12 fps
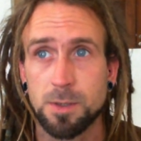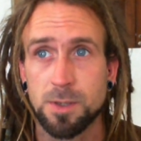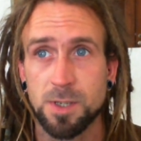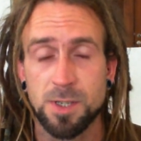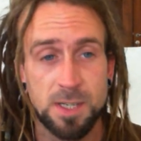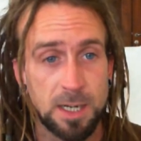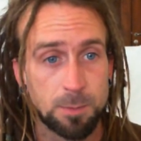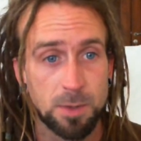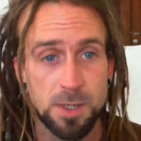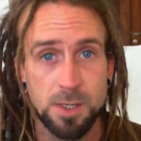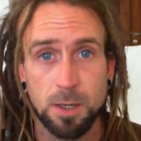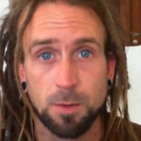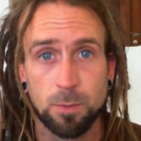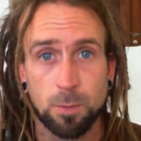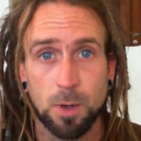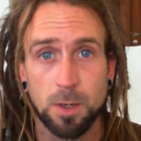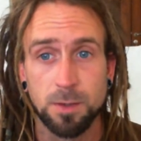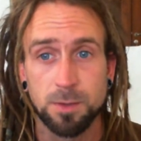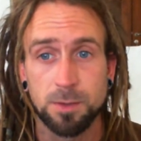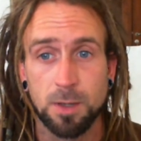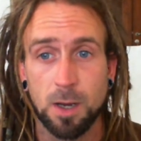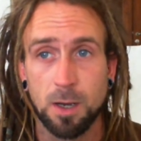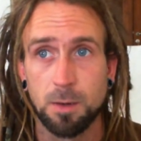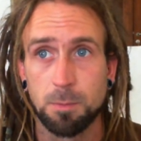sustain myself whilst
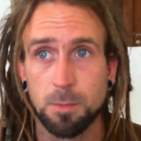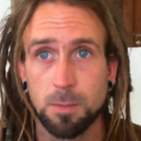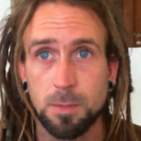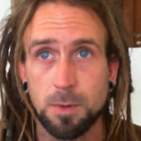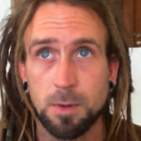I'm